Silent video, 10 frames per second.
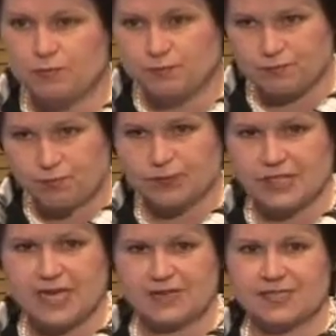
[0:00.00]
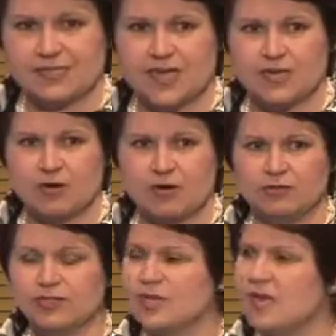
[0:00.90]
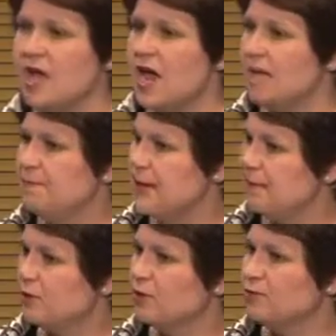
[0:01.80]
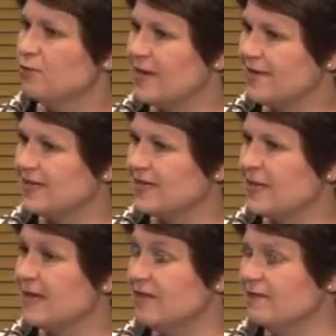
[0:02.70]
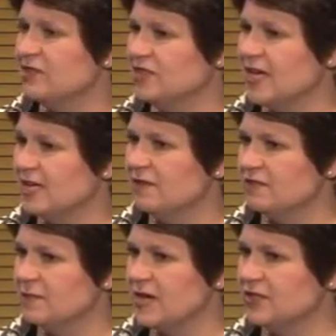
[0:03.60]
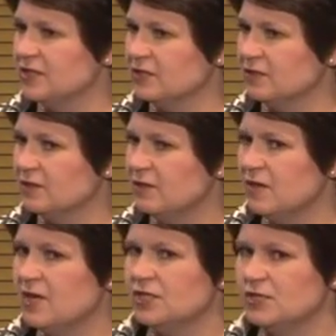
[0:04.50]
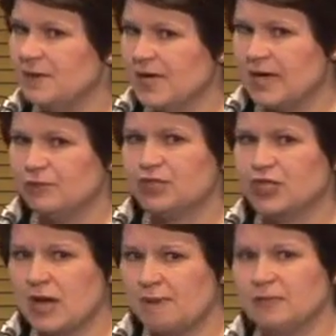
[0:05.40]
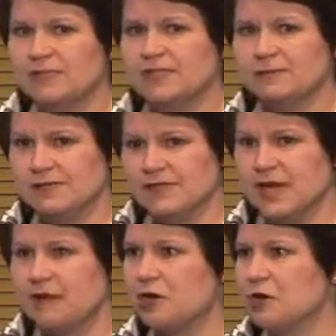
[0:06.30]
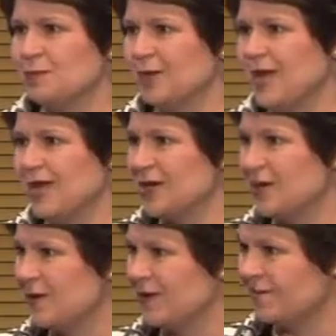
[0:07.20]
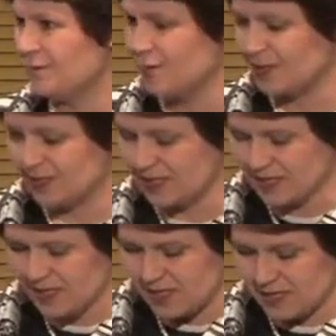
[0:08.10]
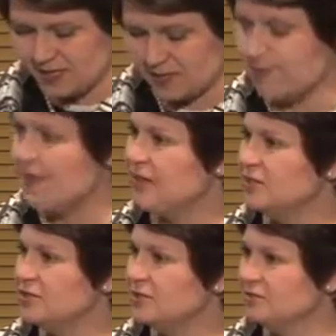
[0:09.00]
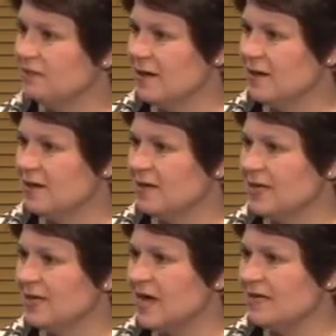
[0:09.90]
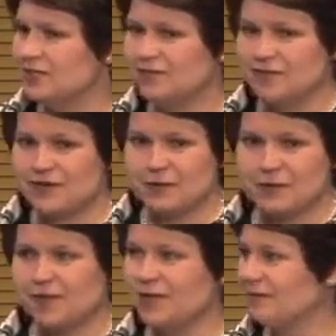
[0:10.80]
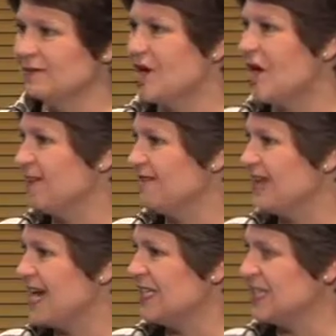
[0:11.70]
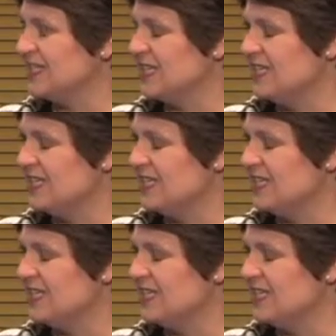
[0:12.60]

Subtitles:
brought together stakeholders and people who previously have never shared information to be able to come up with some scenario planning going forward. So we managed to encourage a very well and highly regarded